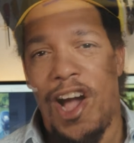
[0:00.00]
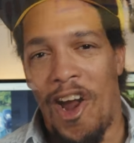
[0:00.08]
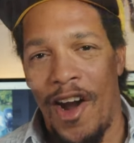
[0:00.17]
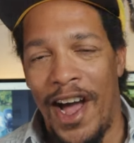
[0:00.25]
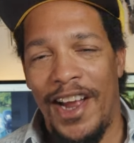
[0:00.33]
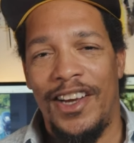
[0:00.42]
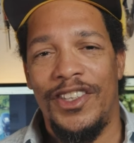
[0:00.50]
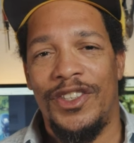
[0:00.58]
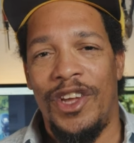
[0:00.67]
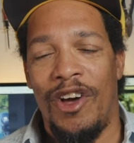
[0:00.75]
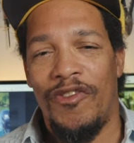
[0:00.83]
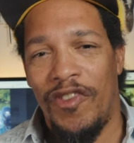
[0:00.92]
All right, let's
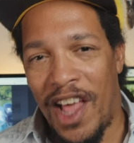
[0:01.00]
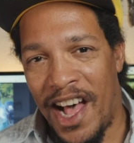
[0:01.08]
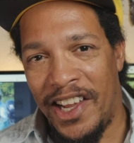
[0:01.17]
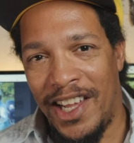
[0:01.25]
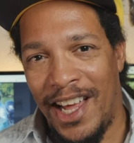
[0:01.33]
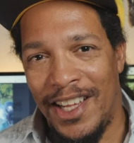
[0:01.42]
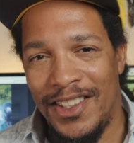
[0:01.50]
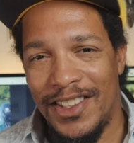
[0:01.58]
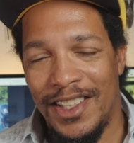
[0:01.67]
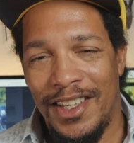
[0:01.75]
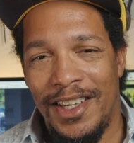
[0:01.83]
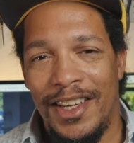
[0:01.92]
talk fly
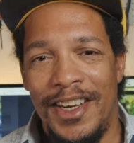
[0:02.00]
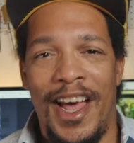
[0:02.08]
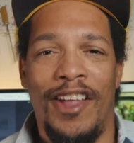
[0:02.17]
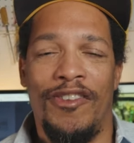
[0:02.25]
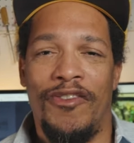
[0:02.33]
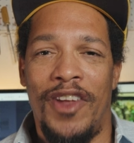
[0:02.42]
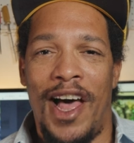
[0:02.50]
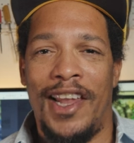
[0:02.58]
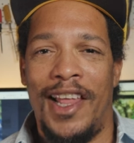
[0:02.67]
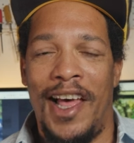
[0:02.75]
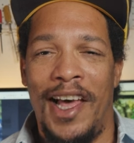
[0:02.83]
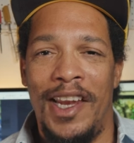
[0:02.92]
lines. Now, the fly
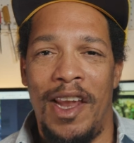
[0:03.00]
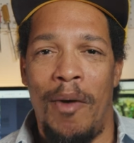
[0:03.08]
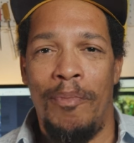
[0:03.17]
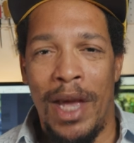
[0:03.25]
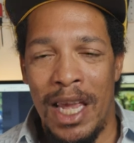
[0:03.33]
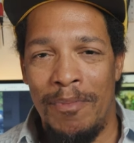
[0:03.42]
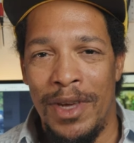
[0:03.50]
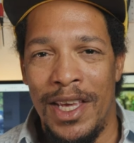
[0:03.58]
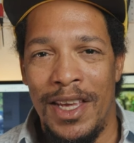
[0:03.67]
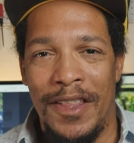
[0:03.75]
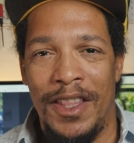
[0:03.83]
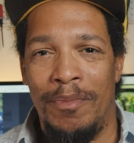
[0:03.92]
line may
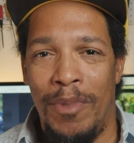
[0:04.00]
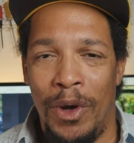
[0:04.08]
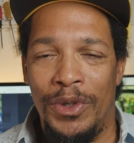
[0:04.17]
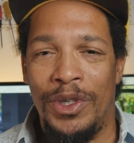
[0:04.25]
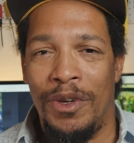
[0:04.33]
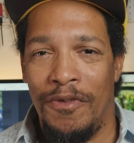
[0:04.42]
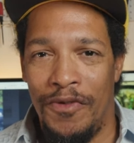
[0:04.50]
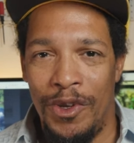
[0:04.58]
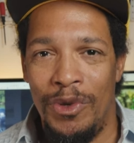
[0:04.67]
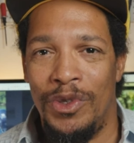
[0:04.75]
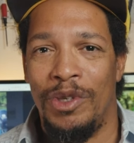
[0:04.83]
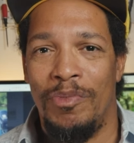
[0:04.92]
be the most
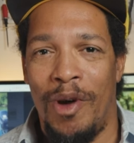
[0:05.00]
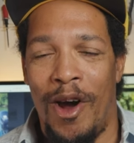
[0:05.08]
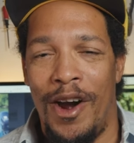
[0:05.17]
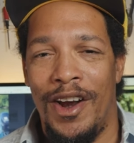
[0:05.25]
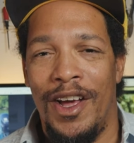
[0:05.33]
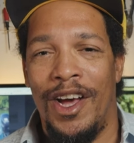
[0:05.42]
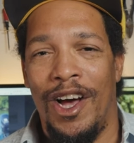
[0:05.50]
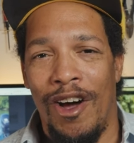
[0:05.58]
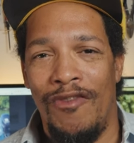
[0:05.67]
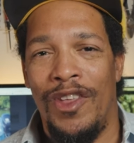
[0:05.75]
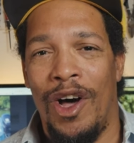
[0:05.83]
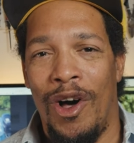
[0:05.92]
confusing part
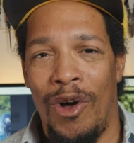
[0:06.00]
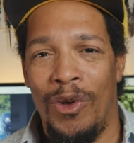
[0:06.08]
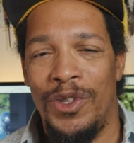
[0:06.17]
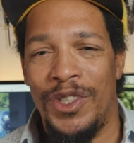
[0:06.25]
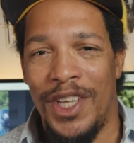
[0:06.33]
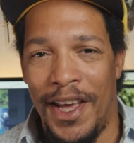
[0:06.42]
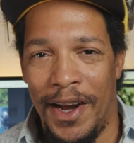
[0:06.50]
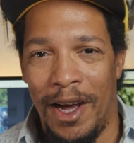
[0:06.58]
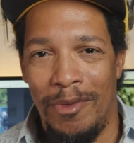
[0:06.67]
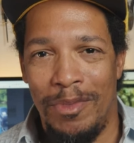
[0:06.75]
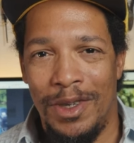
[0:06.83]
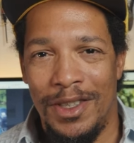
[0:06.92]
of the whole
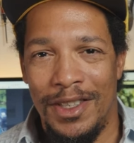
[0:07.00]
setup.